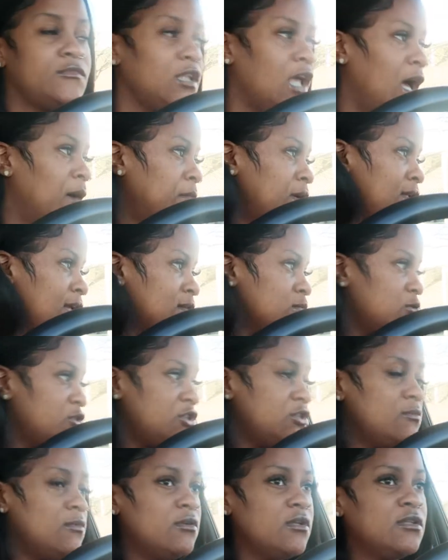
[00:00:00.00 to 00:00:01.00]
I mean, that's what
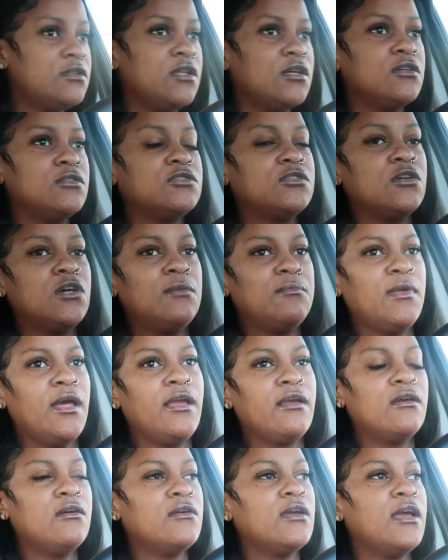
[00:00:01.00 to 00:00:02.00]
she wanted though, so I'm
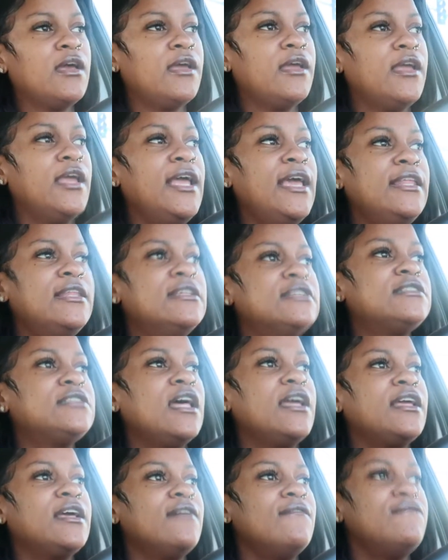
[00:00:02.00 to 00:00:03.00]
like, okay. And it's
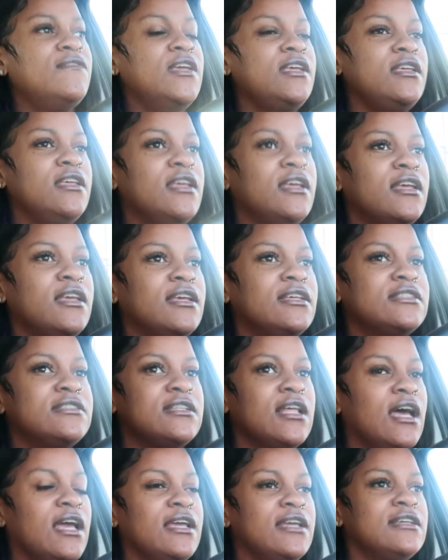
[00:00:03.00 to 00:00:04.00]
like convenient, it's
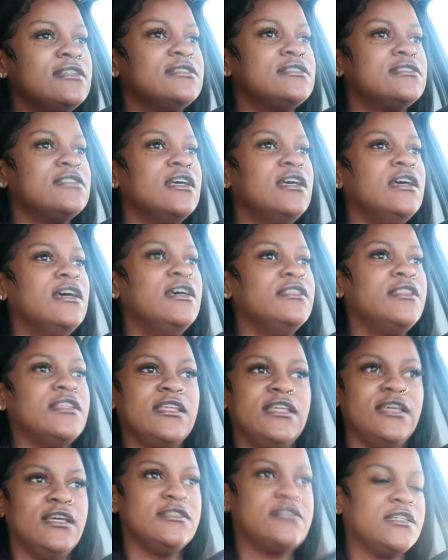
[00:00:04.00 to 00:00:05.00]
nice the
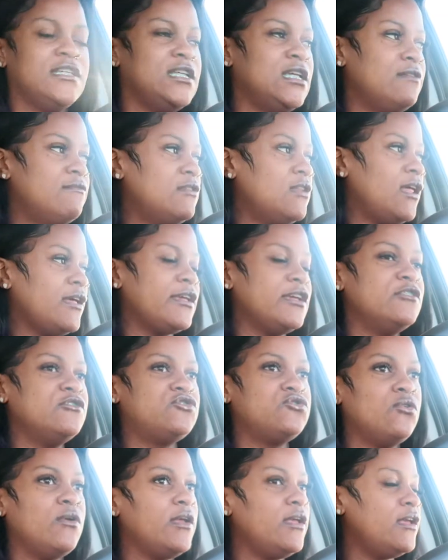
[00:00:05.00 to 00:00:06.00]
kids can even like
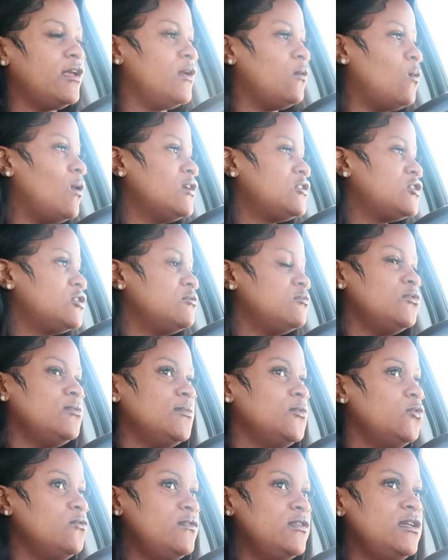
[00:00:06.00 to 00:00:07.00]
enjoy it watching
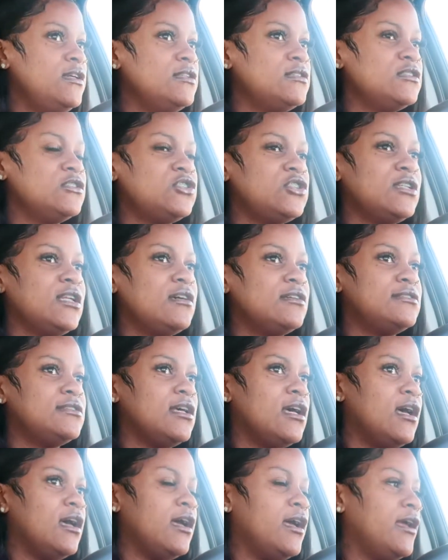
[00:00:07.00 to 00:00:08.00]
movies and shit
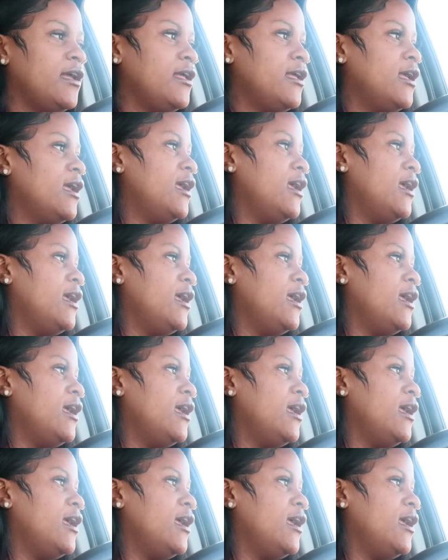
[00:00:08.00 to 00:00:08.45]
outside